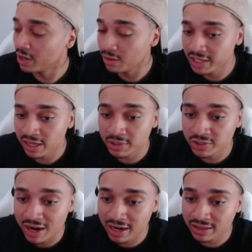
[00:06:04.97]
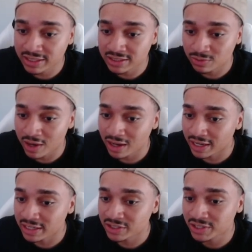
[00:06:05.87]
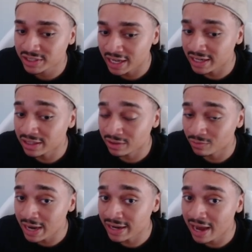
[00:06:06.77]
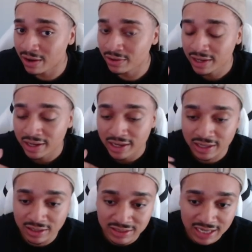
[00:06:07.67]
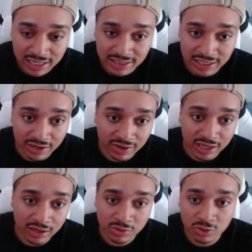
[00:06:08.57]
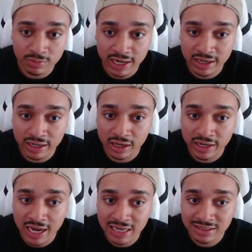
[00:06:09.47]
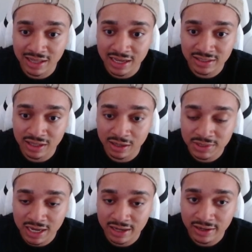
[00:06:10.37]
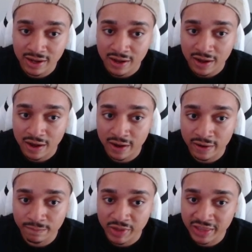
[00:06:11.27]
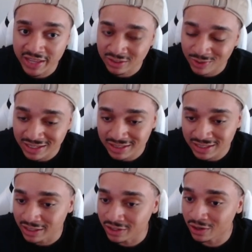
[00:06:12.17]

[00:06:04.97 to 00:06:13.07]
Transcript: going to be keeping track of this as well. And right now it looks like it's gearing up to make a nice leg to the upside. And that's why I said,